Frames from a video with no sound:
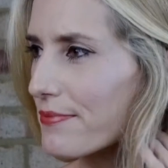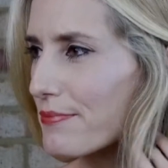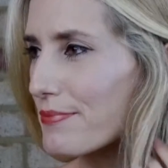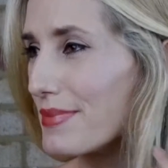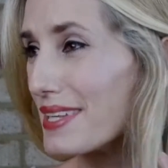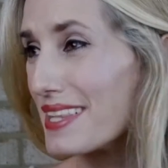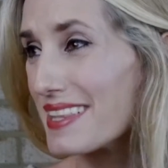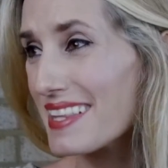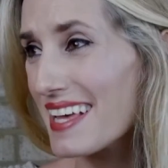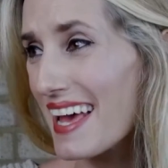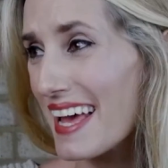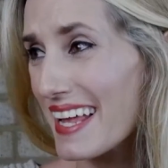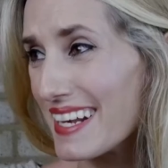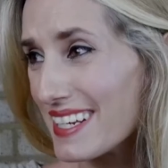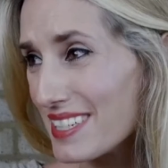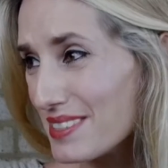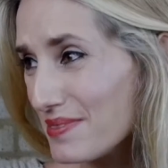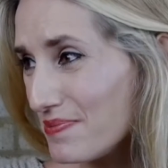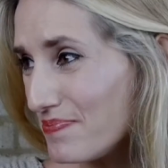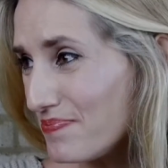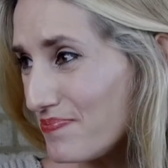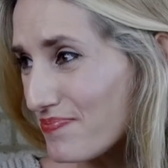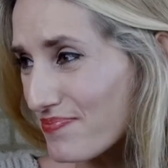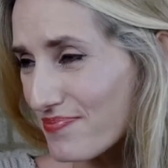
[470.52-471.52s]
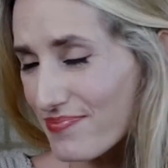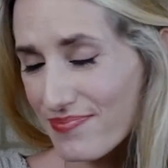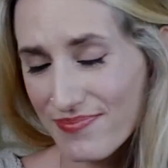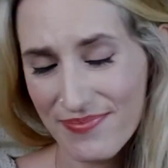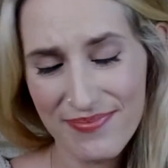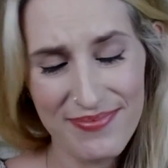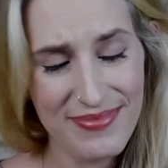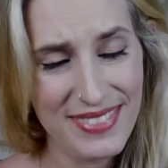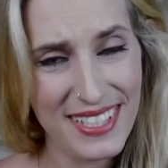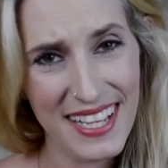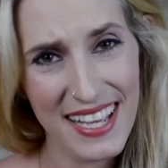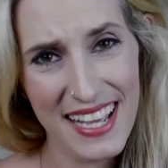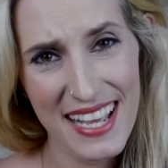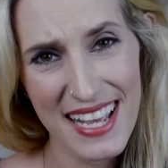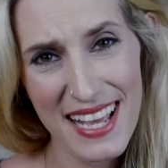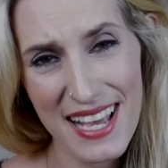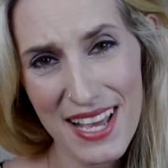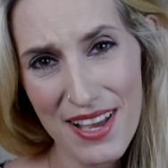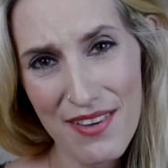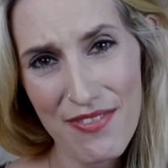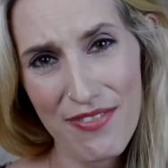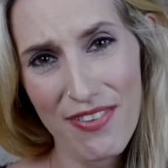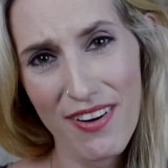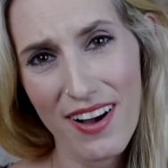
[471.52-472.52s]
But then,
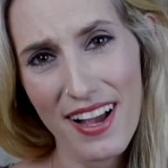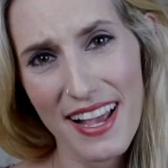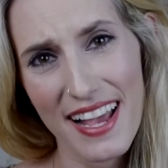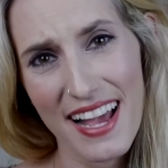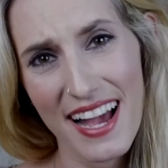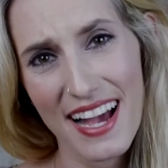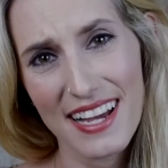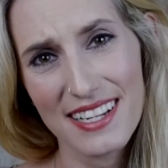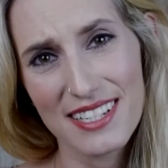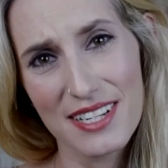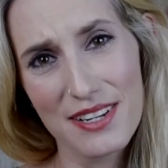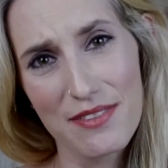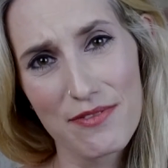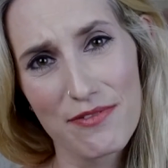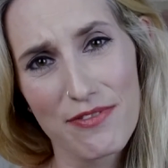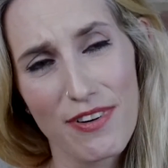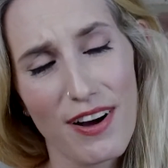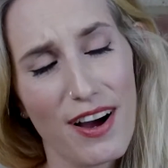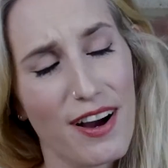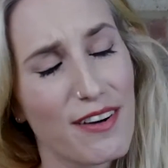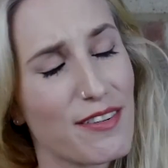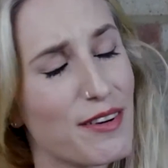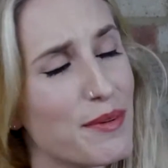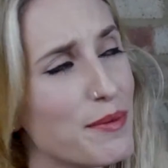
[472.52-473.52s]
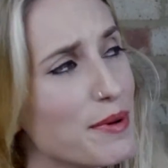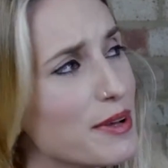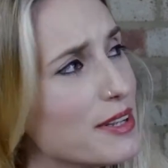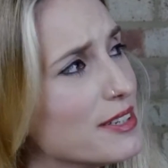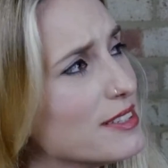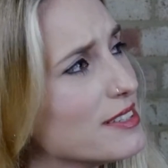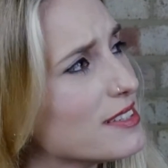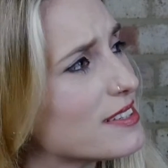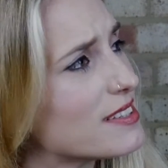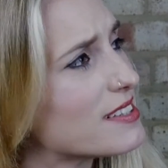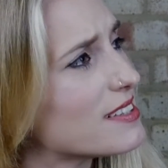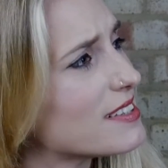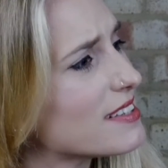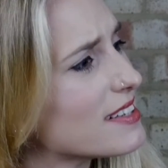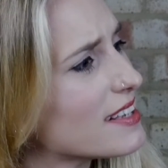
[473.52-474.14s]
if I had an environment